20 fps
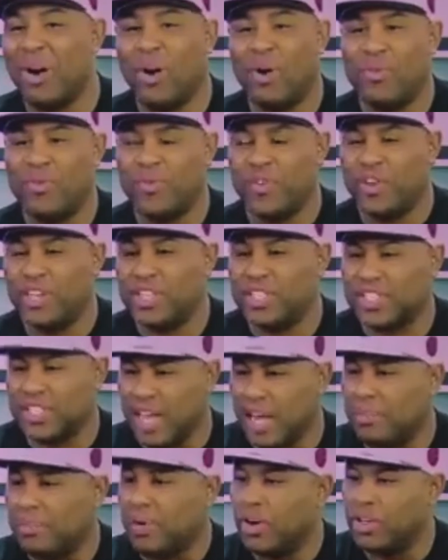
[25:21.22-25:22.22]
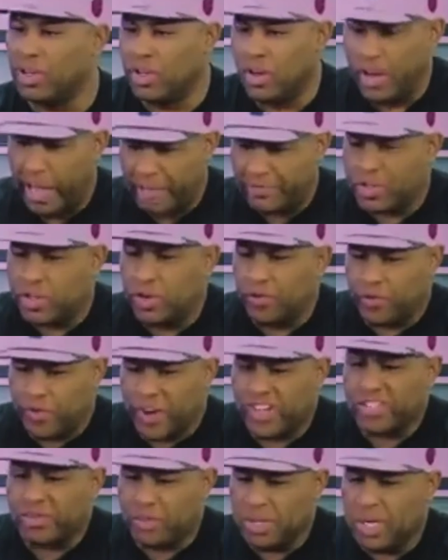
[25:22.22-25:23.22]
home for the summer, after your
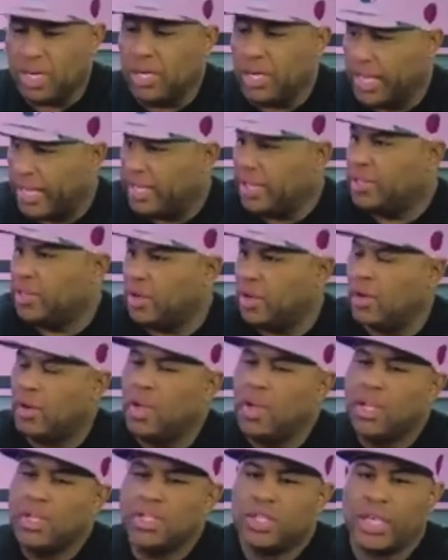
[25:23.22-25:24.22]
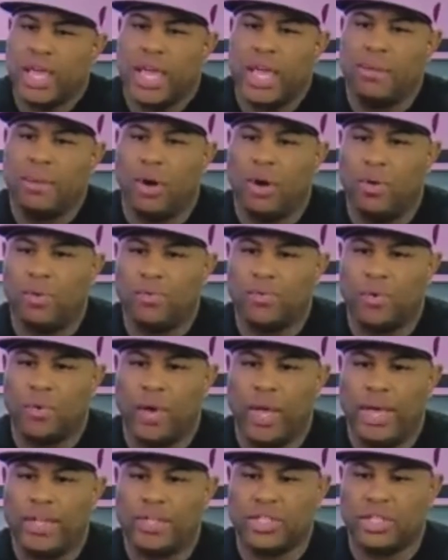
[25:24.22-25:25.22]
freshman year, she came home
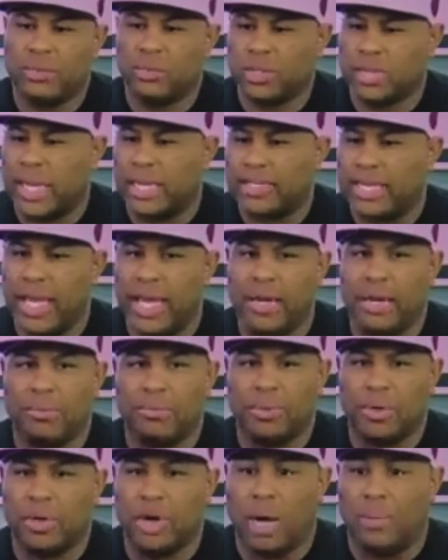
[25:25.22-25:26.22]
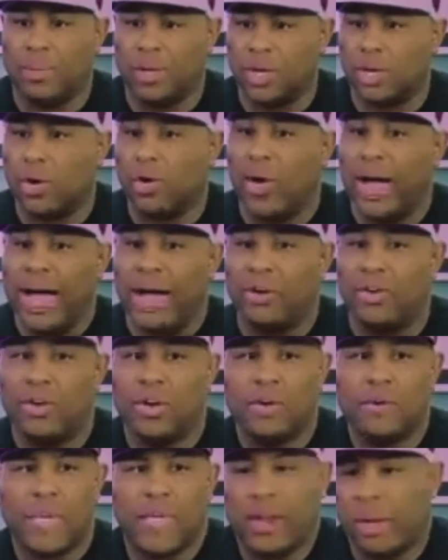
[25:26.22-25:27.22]
and she was like, Dad, I'm going to go
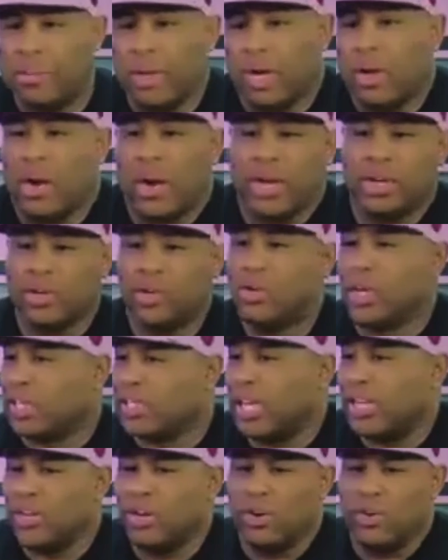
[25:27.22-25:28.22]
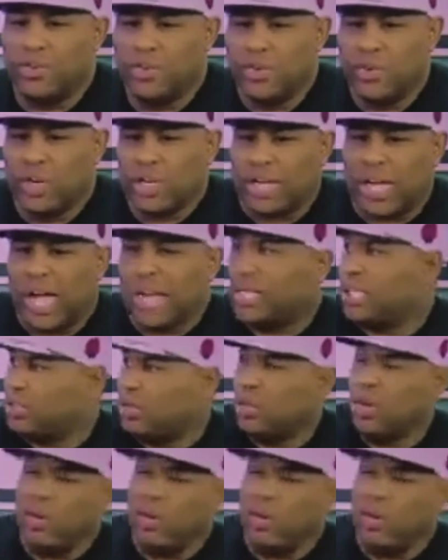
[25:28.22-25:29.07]
out. And I'm like, all right, cool, because I know if you're in college,